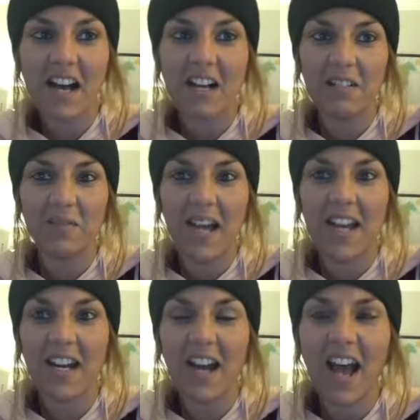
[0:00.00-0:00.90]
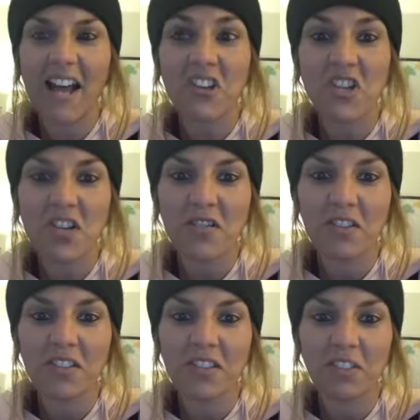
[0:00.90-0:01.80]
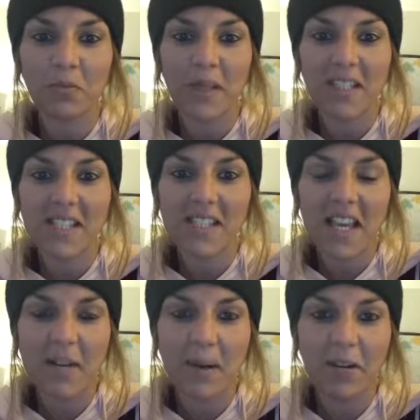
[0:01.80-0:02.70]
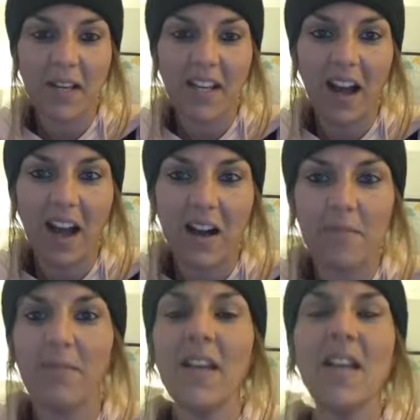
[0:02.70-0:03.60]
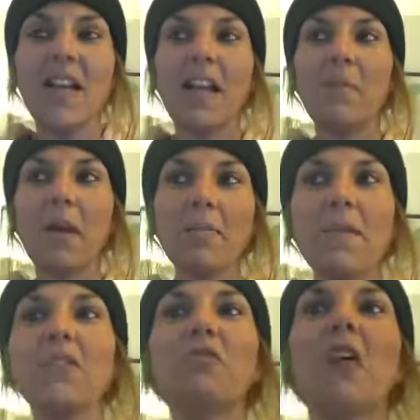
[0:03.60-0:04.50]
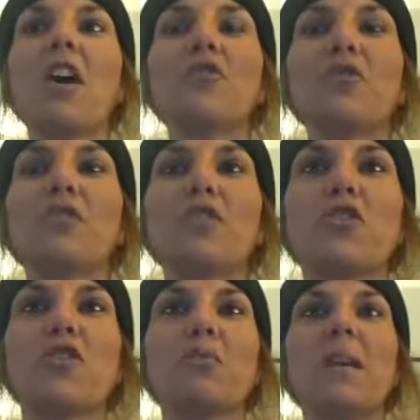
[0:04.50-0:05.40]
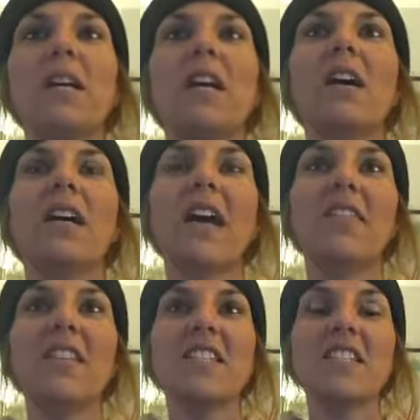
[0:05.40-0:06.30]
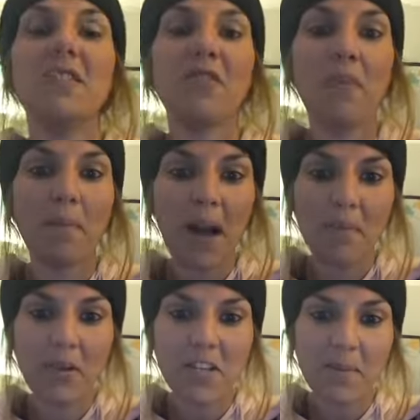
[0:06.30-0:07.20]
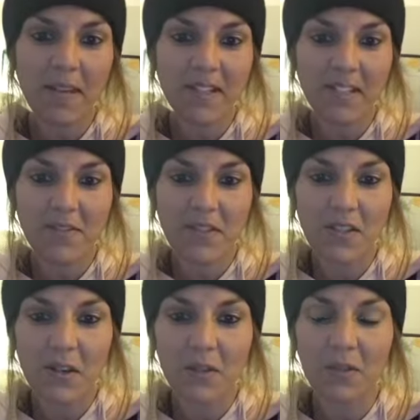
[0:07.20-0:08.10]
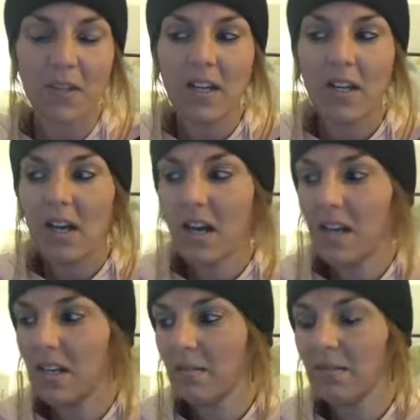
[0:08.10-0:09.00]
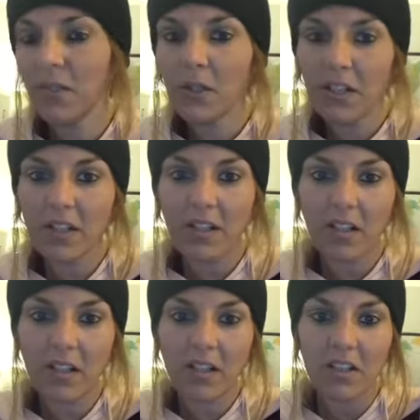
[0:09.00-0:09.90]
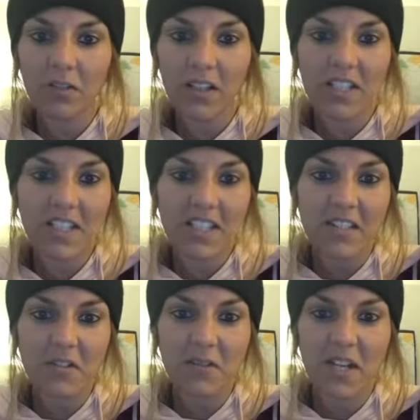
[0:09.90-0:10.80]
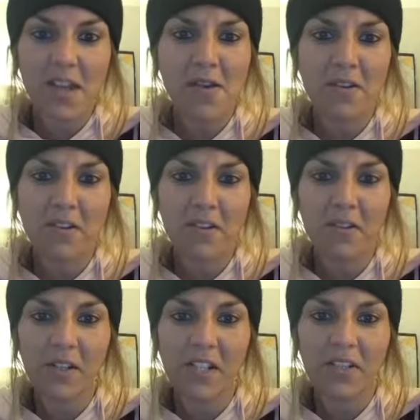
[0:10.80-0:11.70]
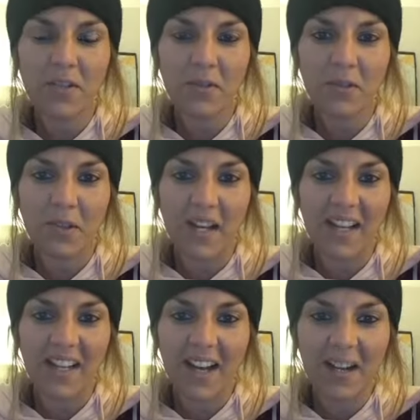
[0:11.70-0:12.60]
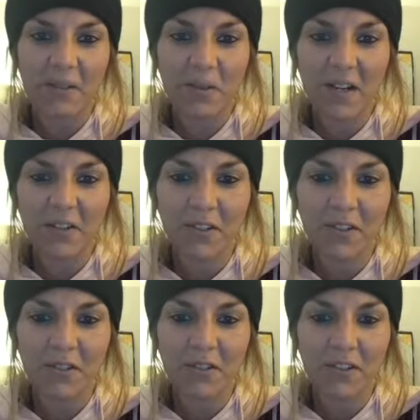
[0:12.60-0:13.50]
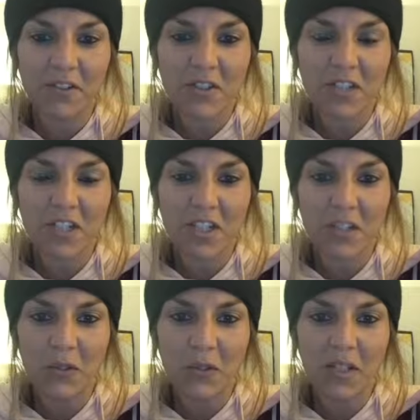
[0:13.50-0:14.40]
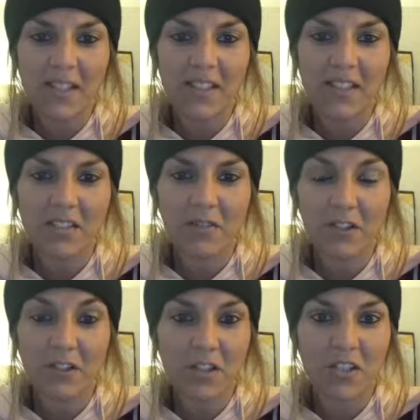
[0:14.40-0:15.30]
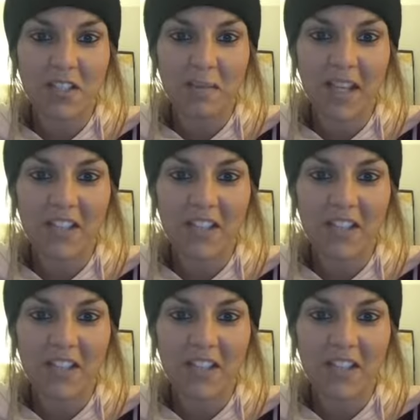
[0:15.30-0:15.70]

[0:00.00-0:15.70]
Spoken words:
And I actually have a little bit to say about it. It might be a little controversial, but again, this is from my perspective, so you can agree to disagree or agree to agree. Whatever feels good to you feels good to me.